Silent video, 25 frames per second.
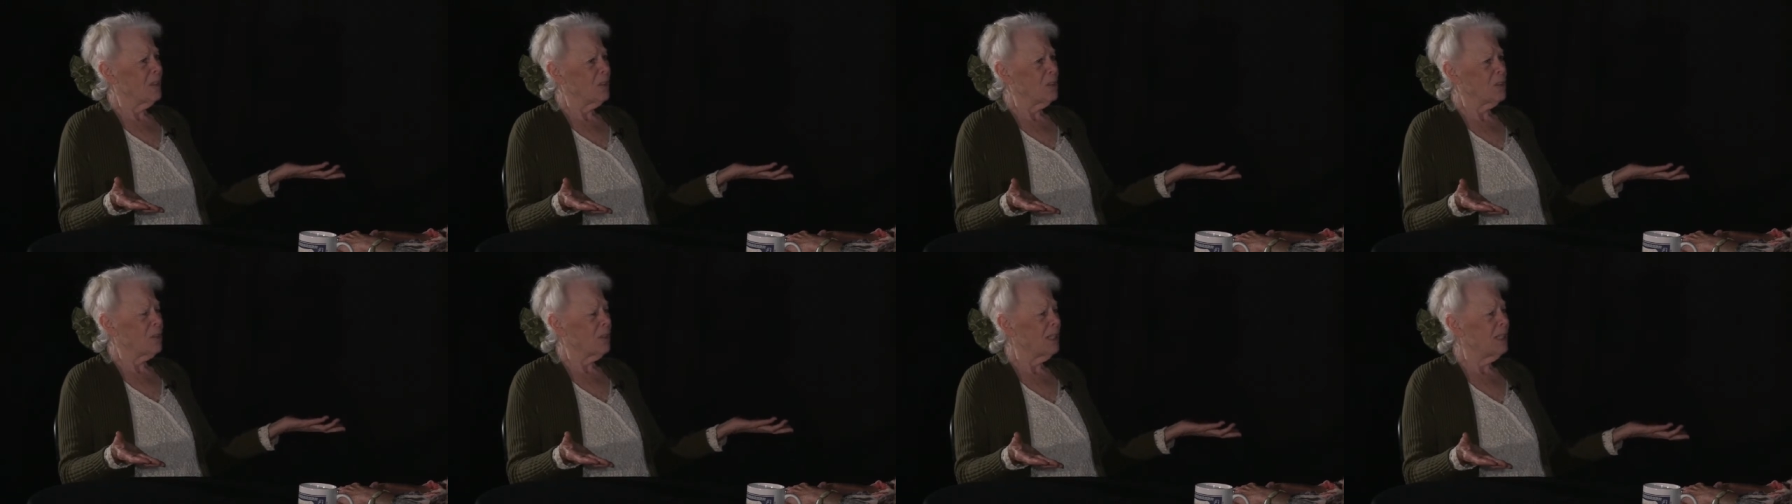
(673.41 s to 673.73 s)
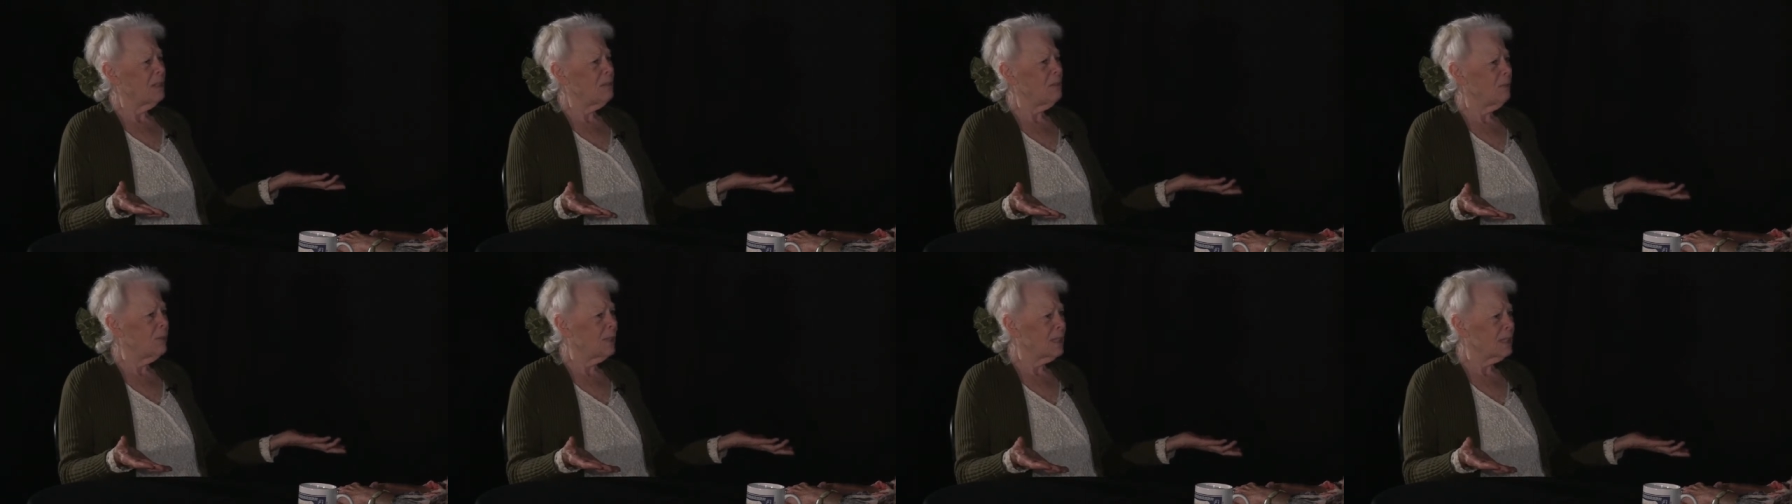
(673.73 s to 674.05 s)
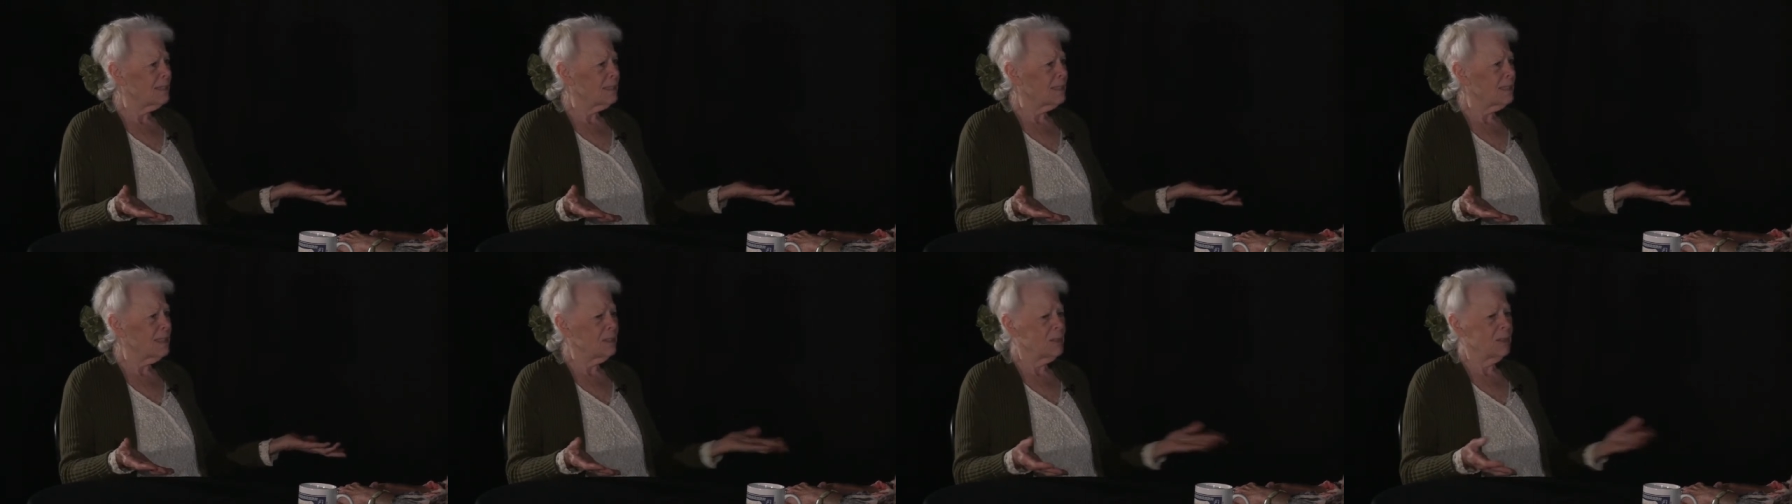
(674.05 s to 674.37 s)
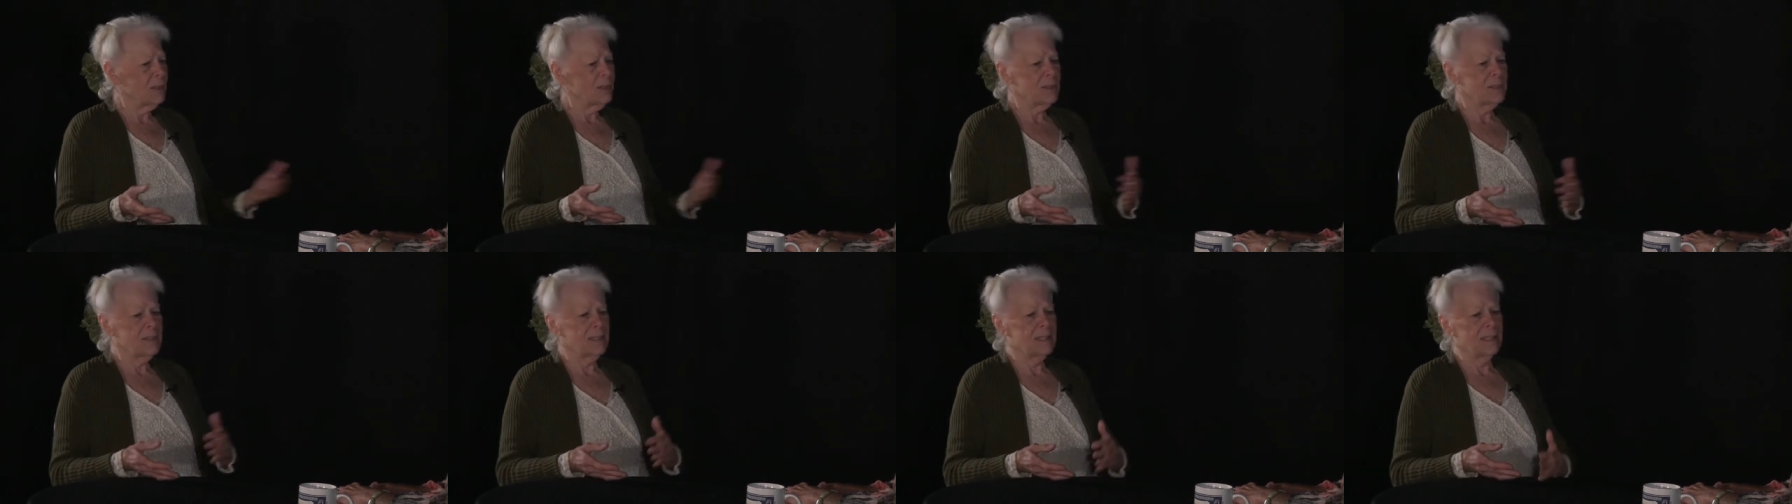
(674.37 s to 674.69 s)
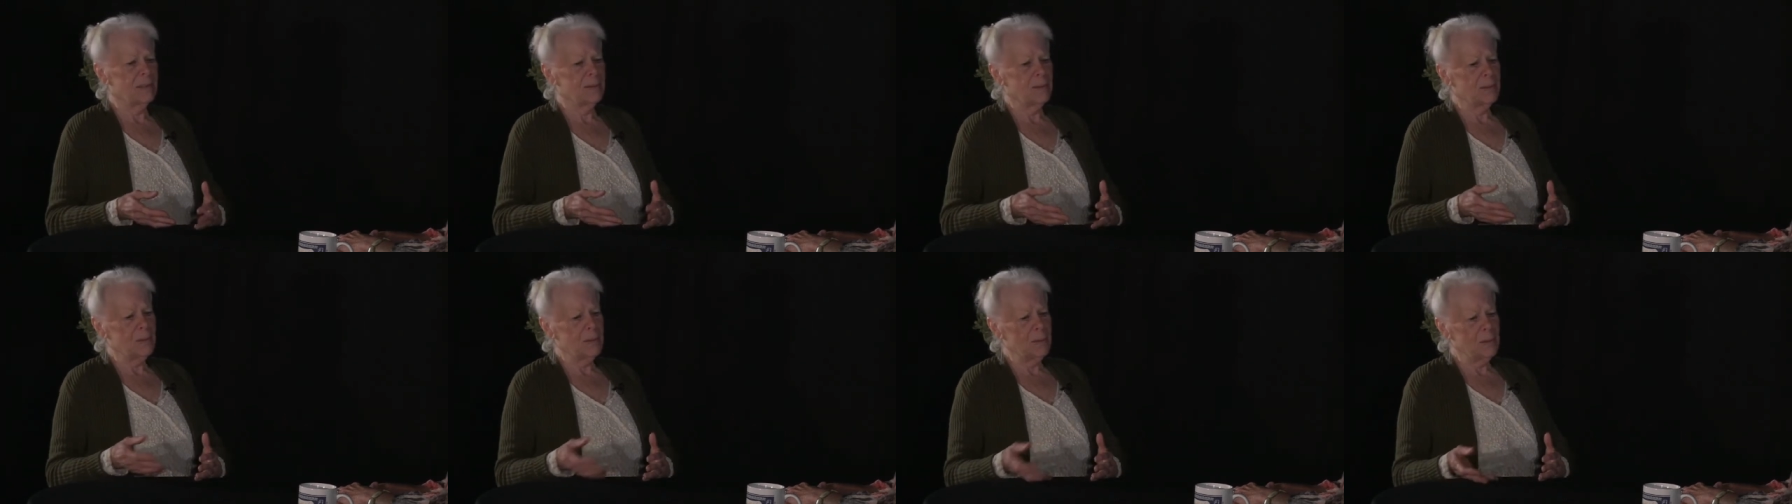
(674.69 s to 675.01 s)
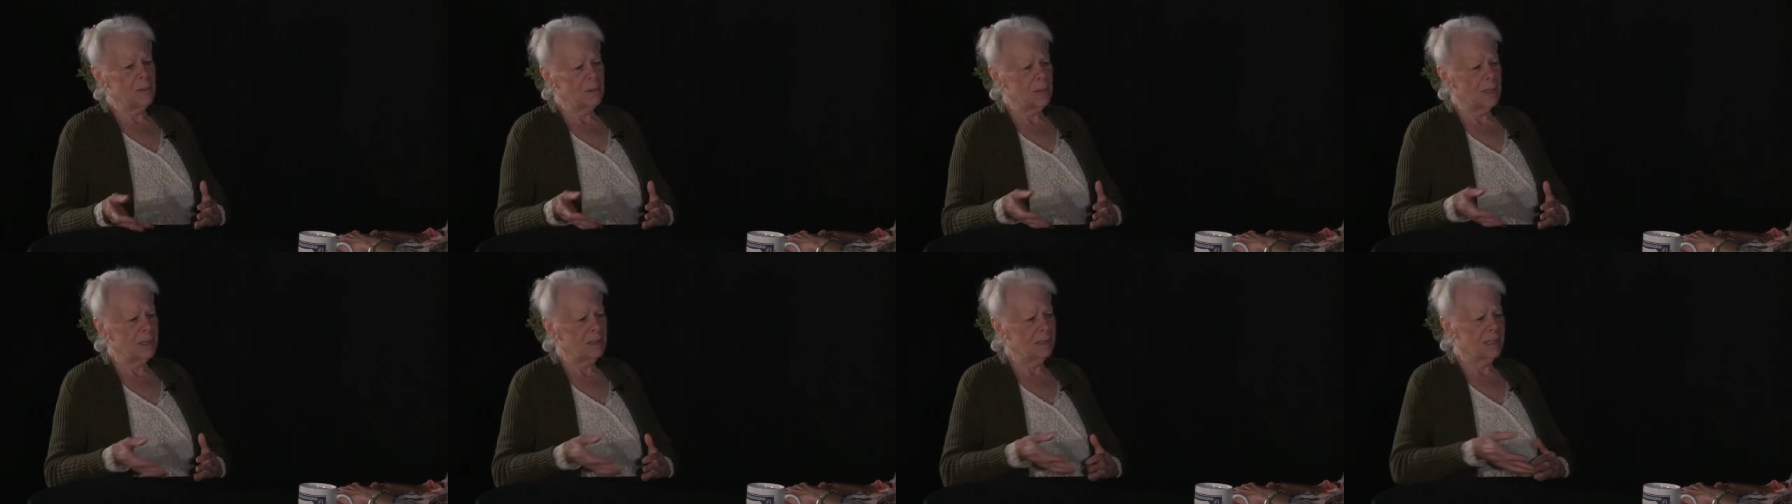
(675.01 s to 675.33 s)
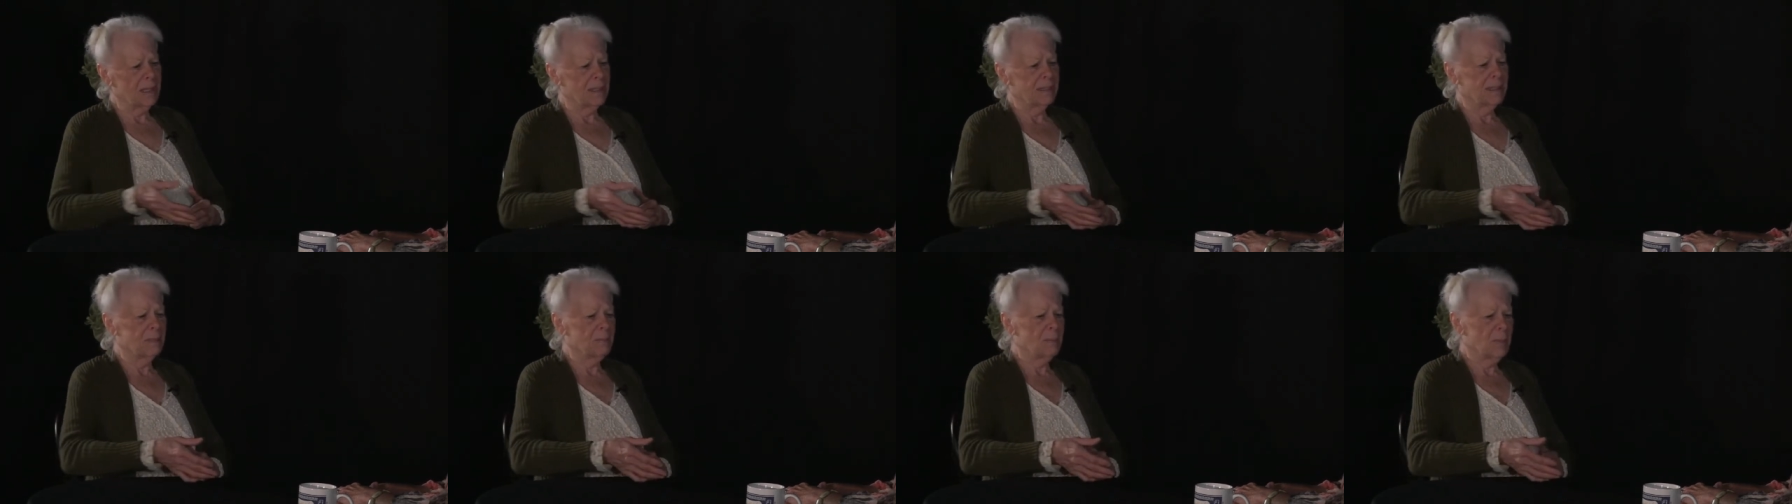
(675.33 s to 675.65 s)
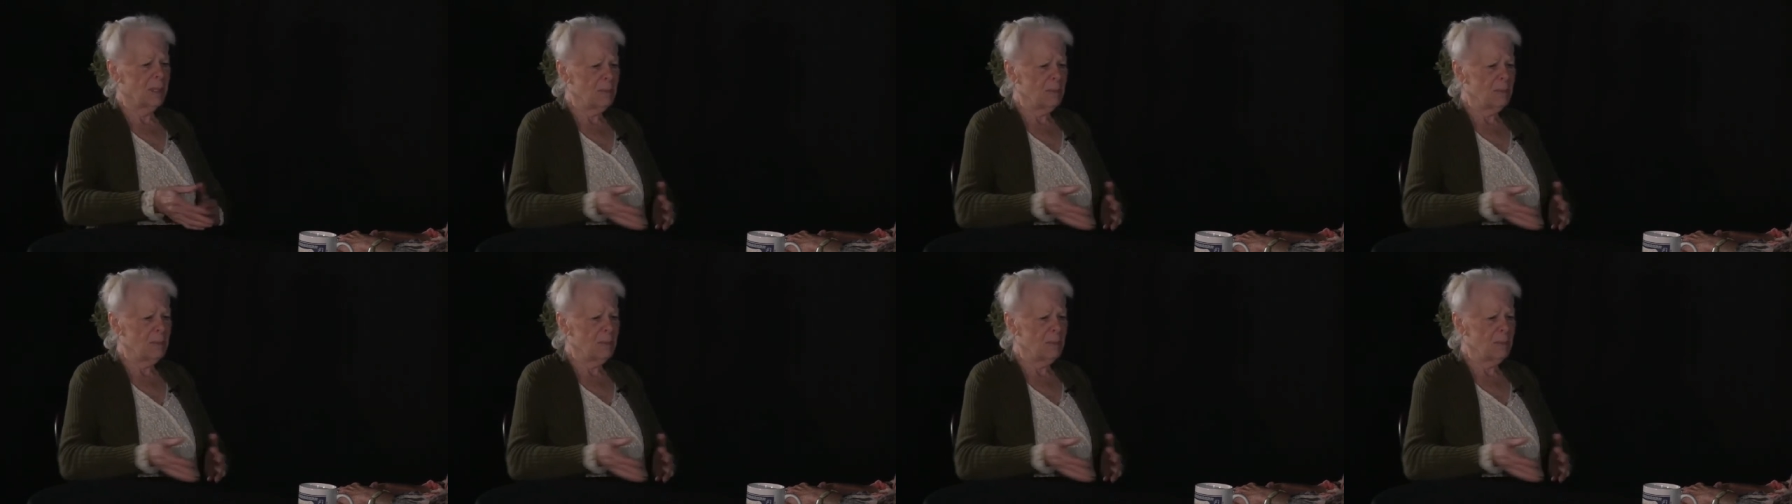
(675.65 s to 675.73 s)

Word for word: Don't try and fix it. Don't say, "Oh, I got it.